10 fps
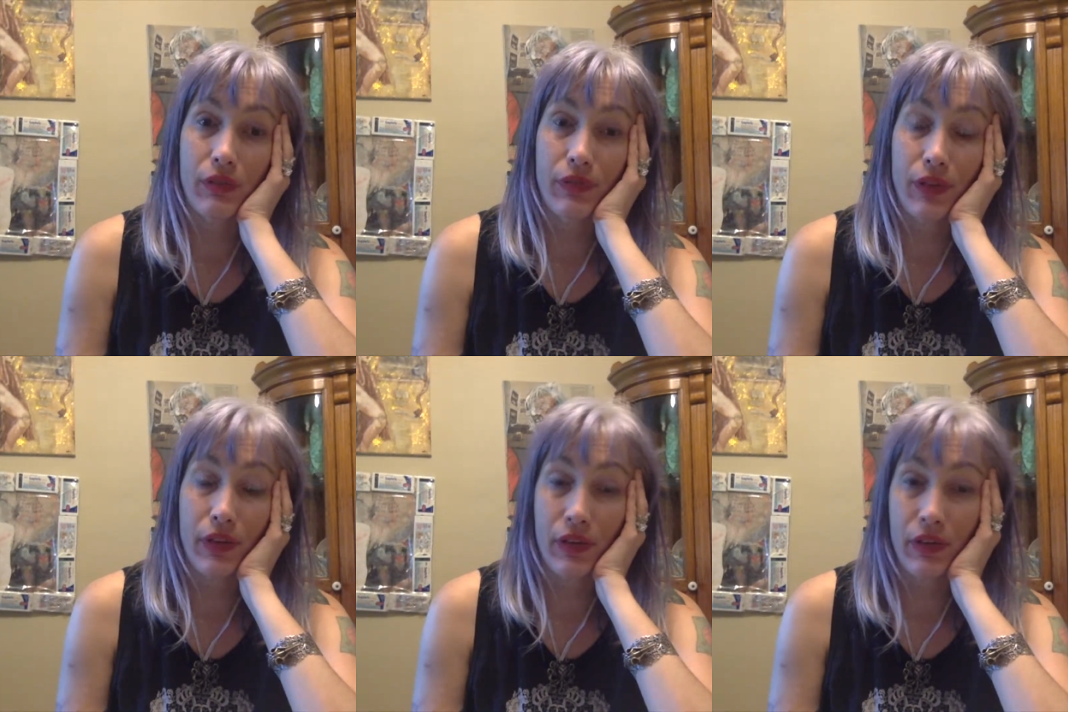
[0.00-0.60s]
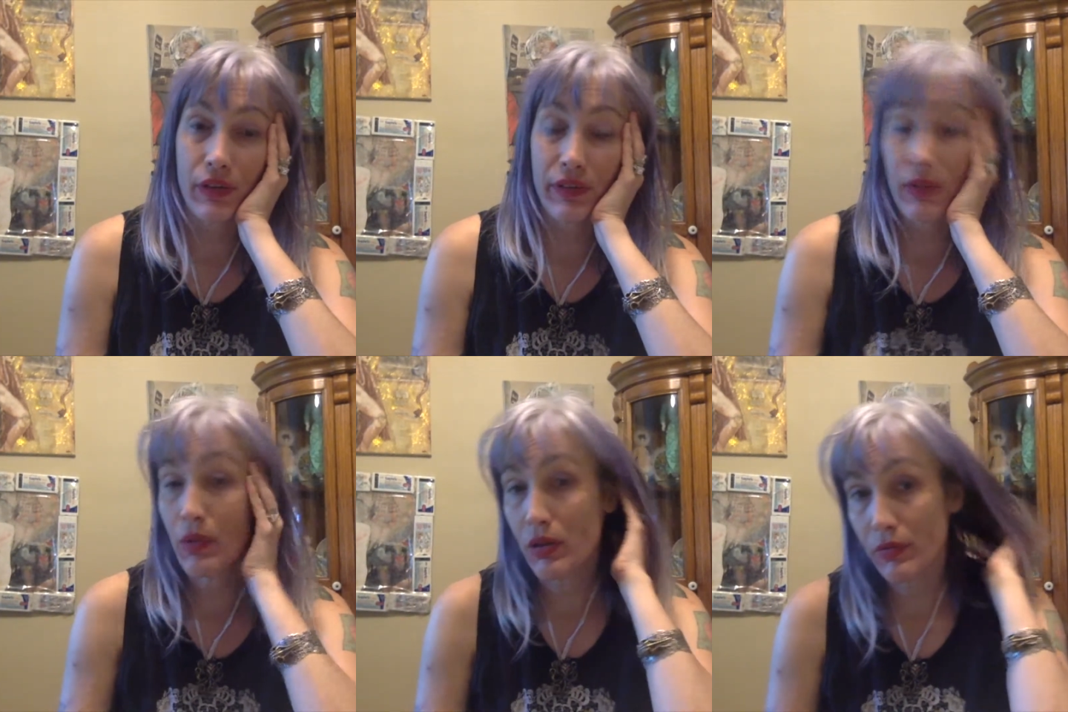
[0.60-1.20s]
finding
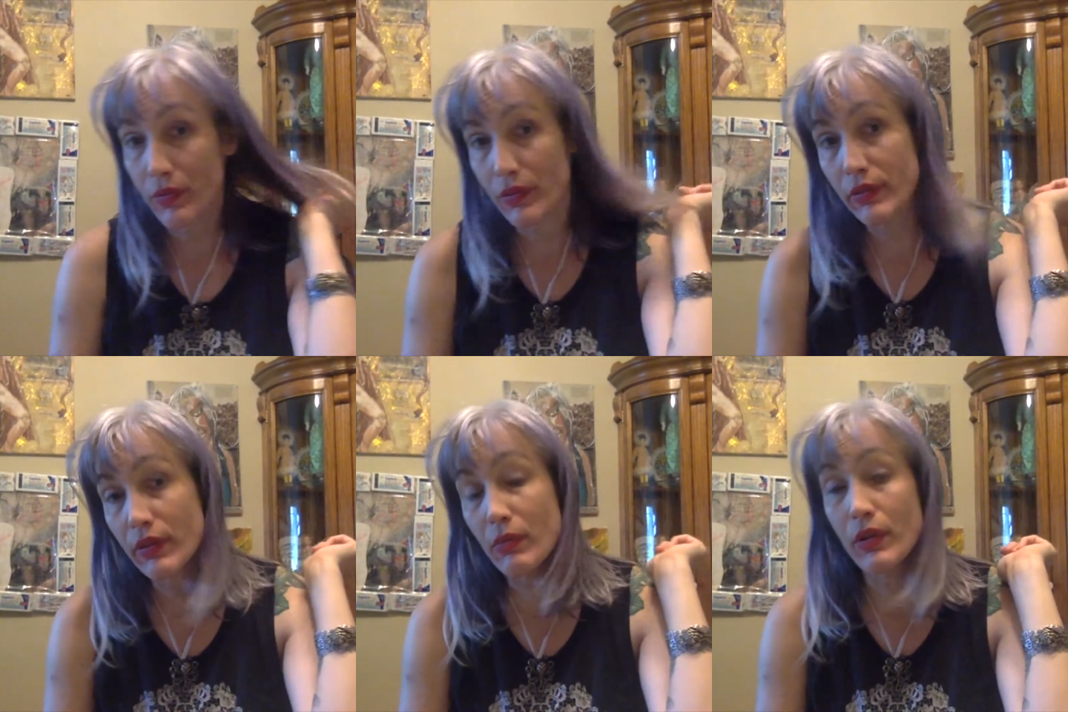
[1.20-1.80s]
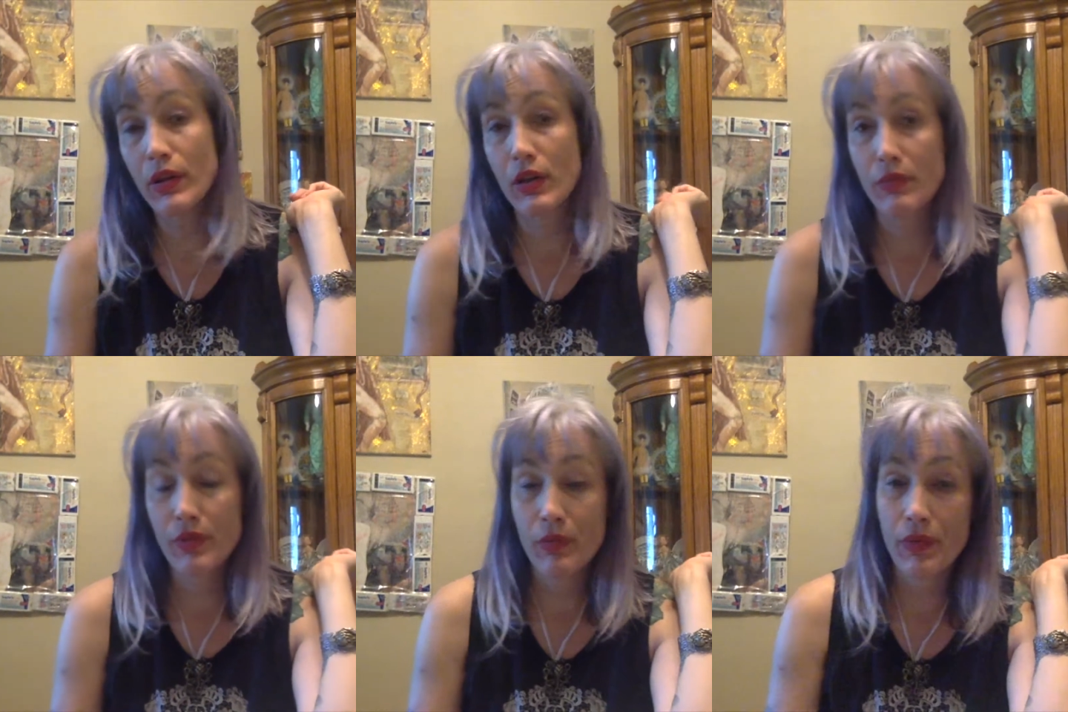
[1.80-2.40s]
some helpful, some
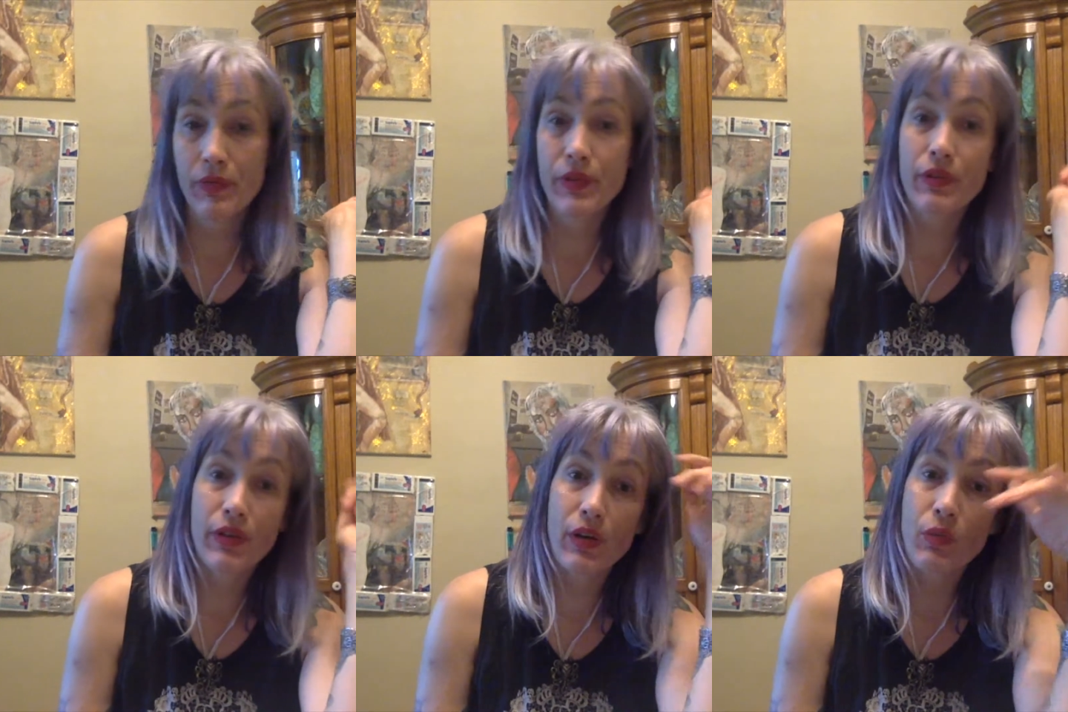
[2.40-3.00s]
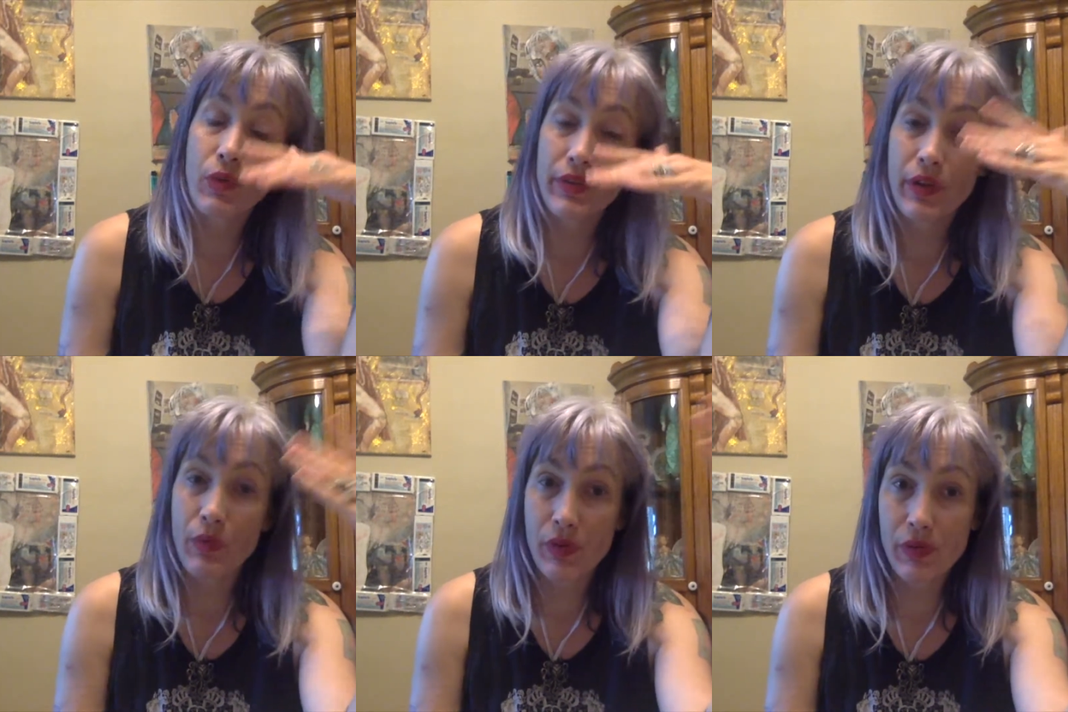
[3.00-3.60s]
unhelpful, but figuring out what
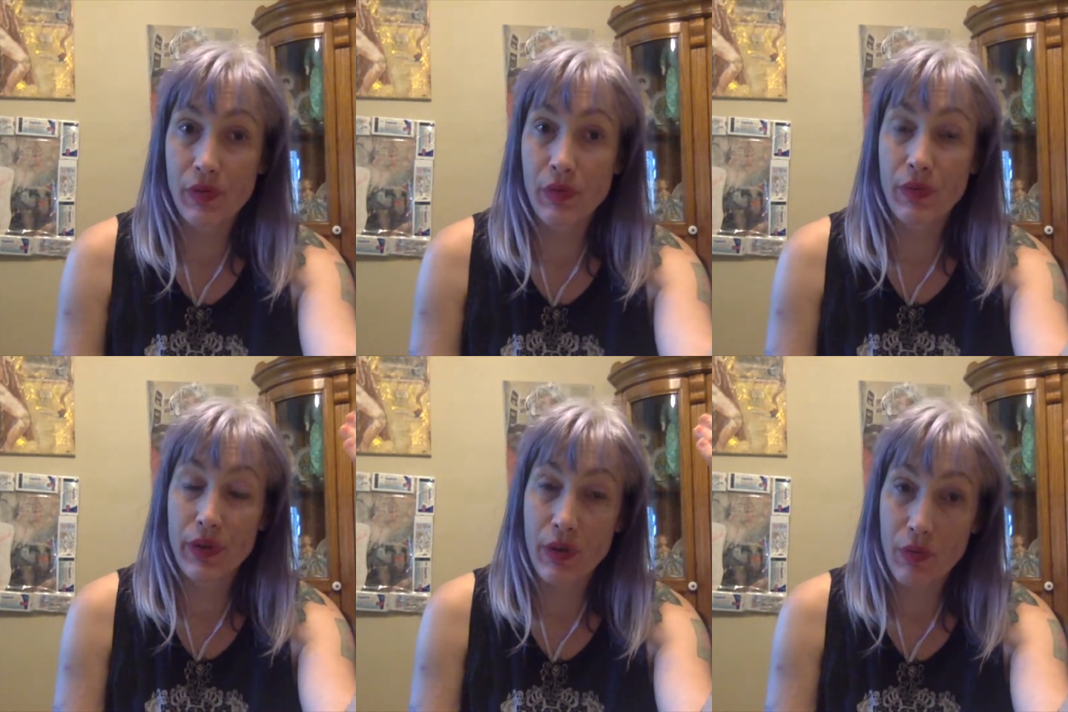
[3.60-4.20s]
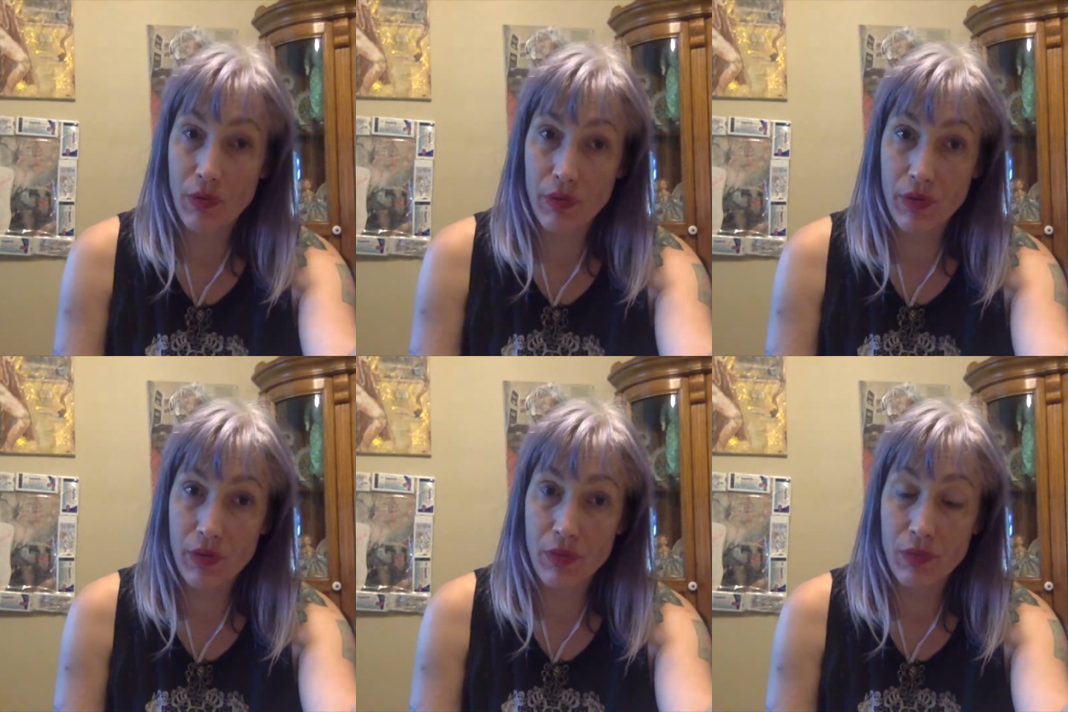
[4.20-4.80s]
they will do and what they won't
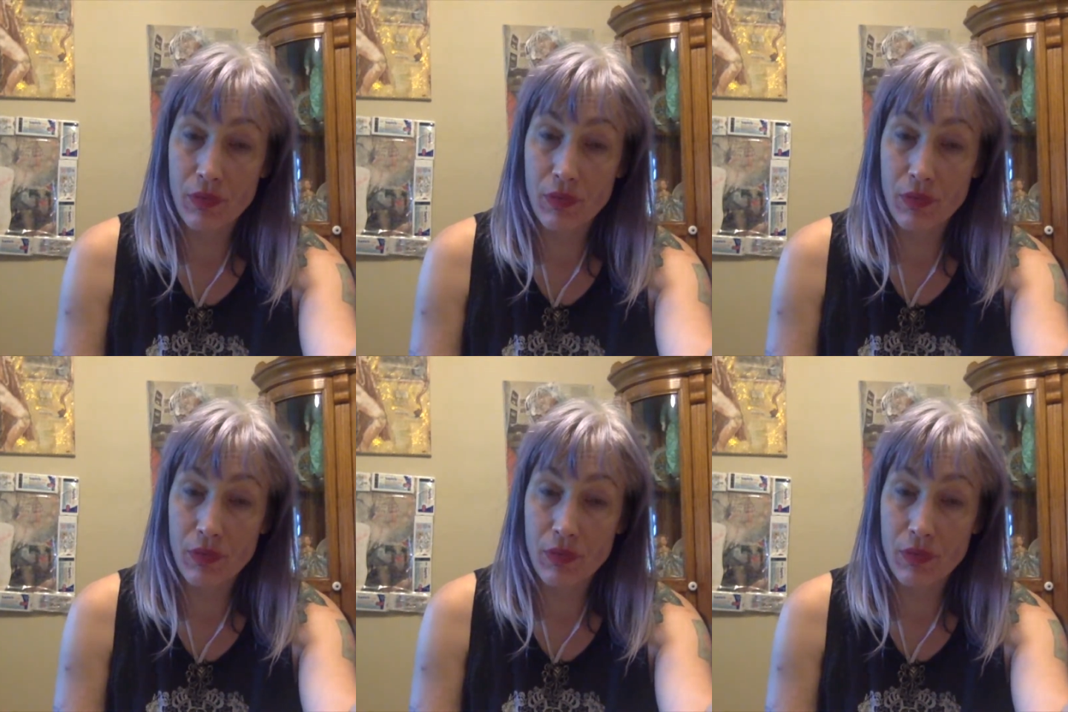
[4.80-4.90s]
do.